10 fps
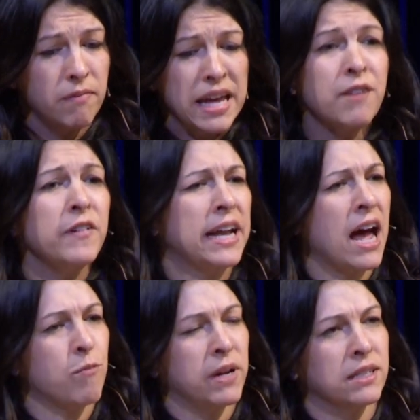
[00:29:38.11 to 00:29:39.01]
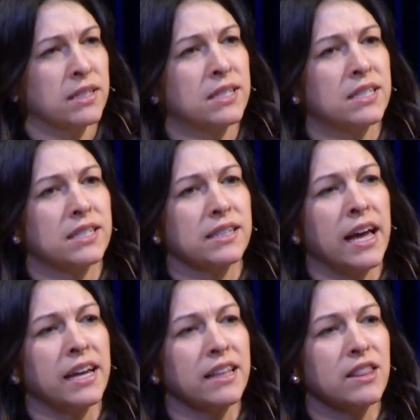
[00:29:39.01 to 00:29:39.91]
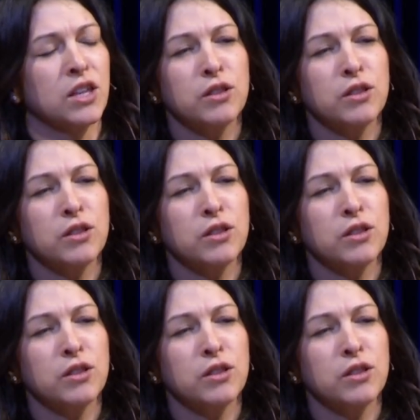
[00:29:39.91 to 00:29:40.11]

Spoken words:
if it happens, the